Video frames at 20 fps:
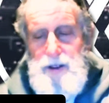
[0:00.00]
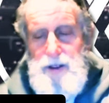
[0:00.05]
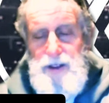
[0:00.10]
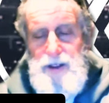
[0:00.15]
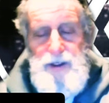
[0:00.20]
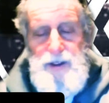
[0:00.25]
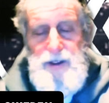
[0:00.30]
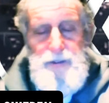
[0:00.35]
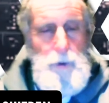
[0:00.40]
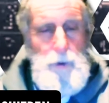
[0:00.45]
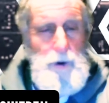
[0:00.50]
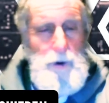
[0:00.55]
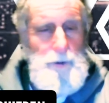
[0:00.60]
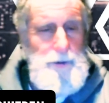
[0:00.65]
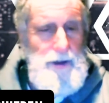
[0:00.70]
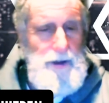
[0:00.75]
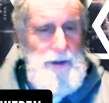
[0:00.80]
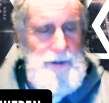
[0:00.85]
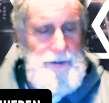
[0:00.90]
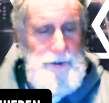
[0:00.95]
They never will
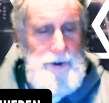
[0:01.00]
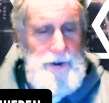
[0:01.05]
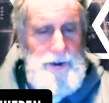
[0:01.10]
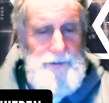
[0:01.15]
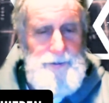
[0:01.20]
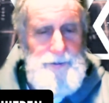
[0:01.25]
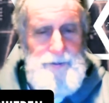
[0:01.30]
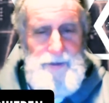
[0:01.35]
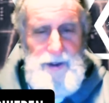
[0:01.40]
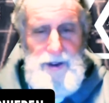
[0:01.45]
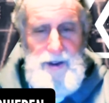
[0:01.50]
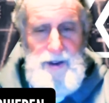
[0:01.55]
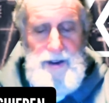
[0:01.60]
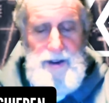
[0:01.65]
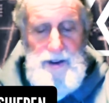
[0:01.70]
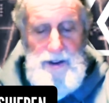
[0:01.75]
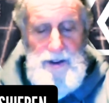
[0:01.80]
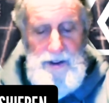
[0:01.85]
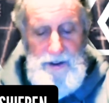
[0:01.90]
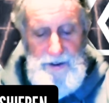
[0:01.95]
be able to do it.
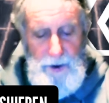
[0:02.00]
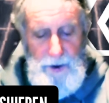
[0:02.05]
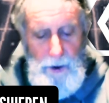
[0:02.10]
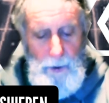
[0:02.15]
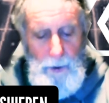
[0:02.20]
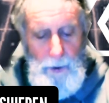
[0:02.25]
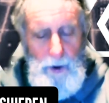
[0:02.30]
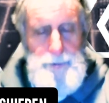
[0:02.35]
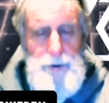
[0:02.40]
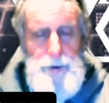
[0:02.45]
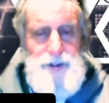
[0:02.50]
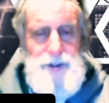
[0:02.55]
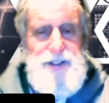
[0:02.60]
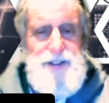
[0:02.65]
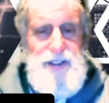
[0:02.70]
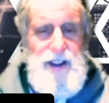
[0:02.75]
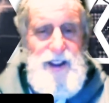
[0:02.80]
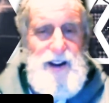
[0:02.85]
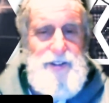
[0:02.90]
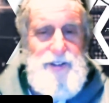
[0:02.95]
There's only one
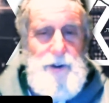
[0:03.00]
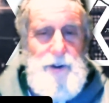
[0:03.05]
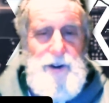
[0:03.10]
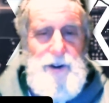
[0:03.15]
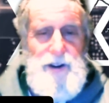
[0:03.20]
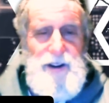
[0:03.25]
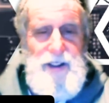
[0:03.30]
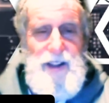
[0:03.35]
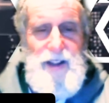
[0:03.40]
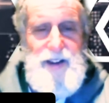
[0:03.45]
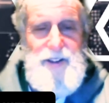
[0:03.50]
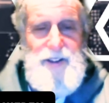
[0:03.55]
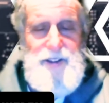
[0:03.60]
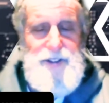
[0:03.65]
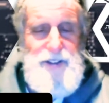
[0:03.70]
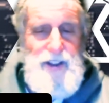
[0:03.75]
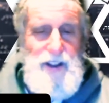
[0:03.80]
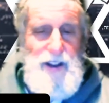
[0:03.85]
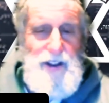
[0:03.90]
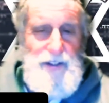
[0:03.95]
person that can do it, and that
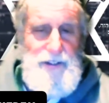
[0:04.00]
is